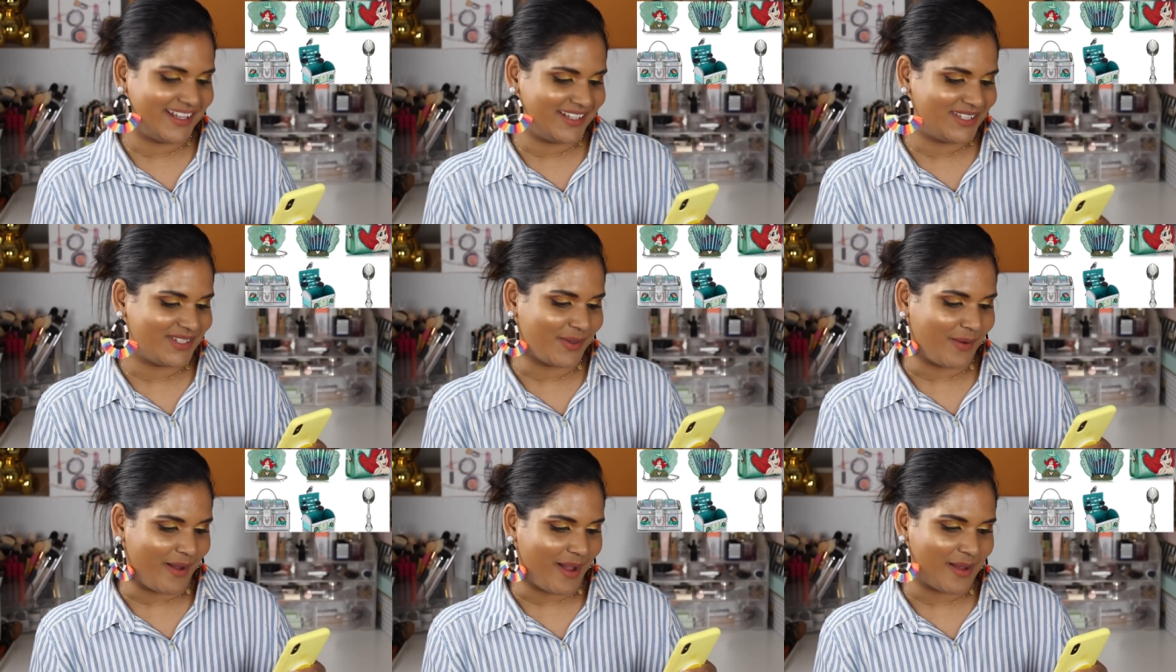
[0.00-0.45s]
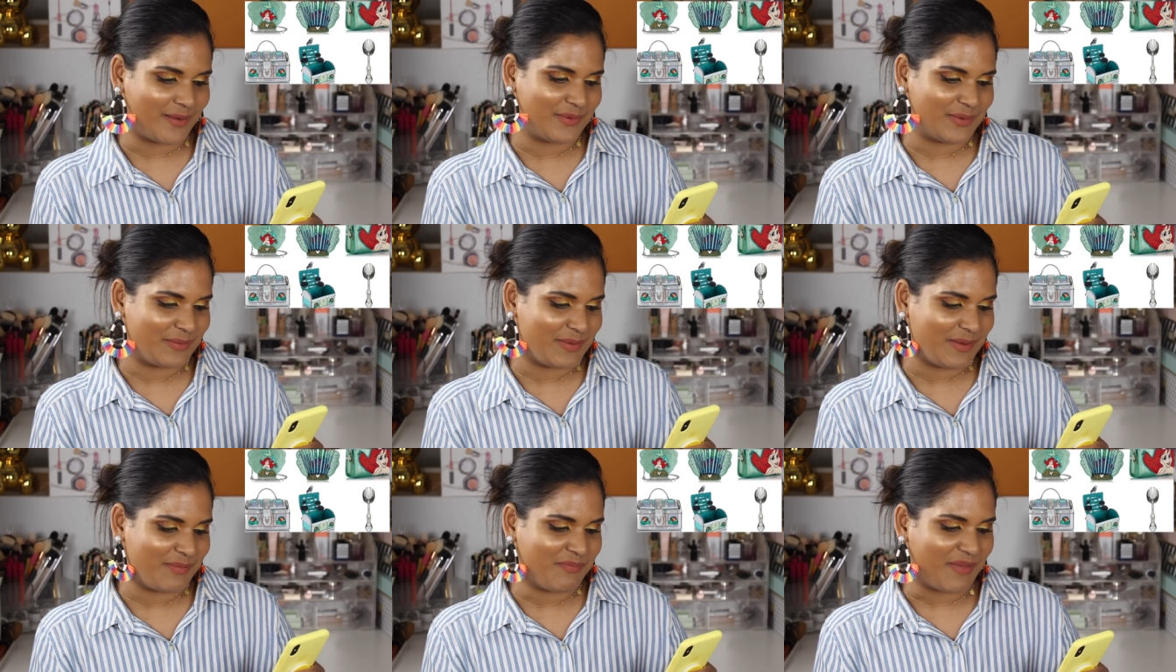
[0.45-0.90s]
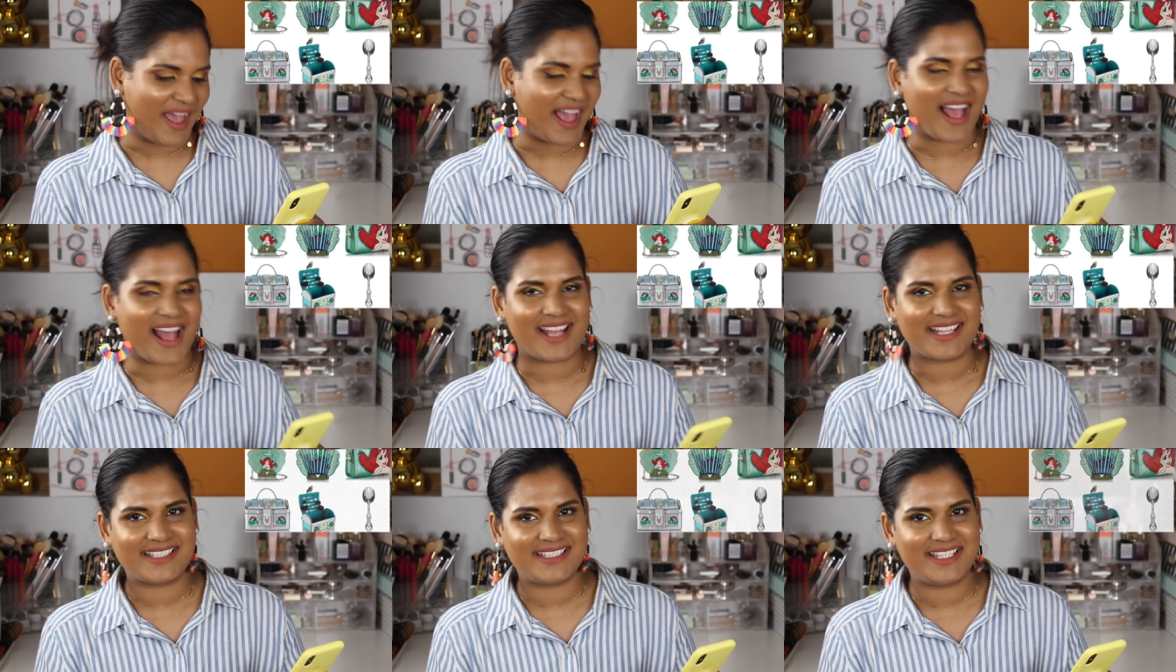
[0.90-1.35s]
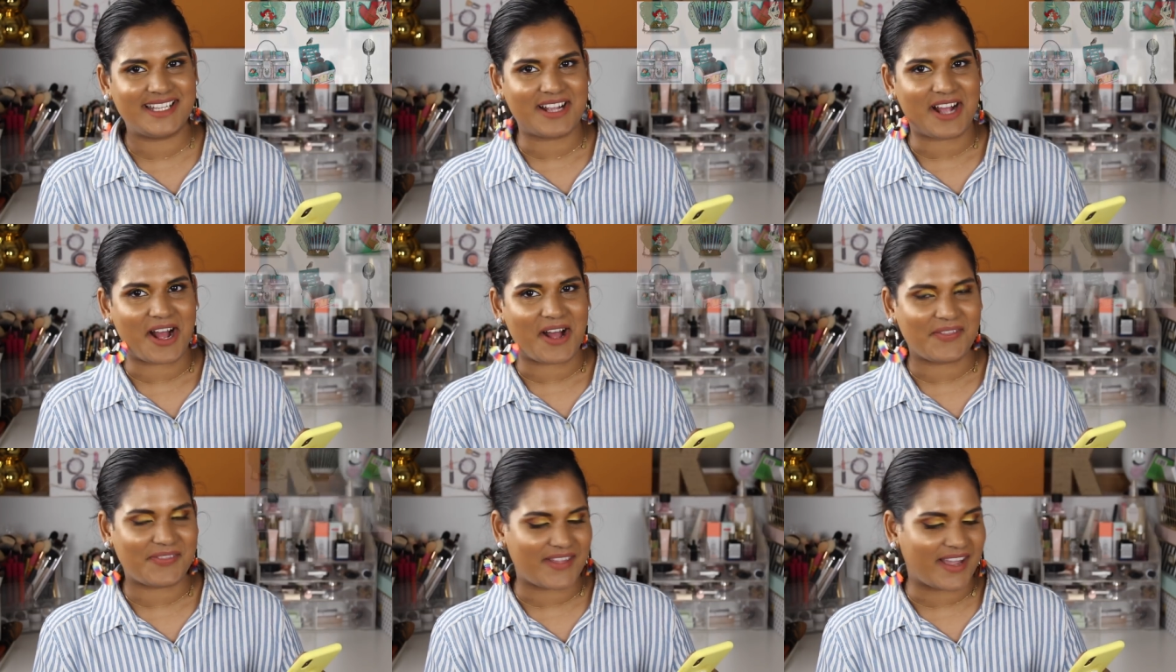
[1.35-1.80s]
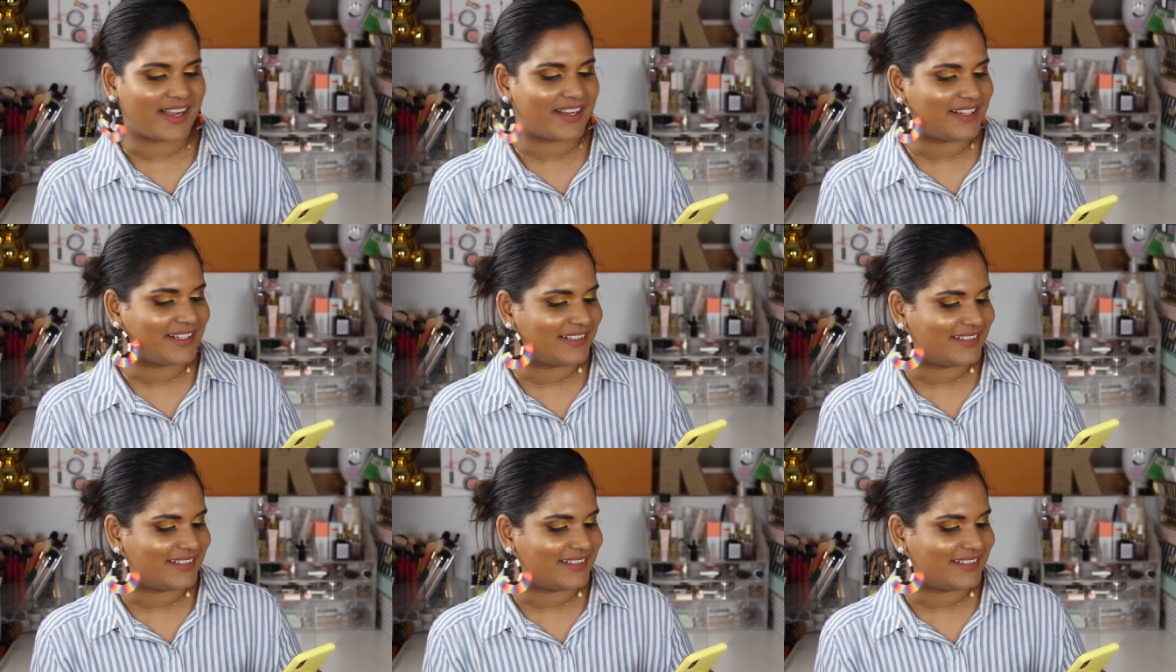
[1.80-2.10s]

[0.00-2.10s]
and so I will be passing on that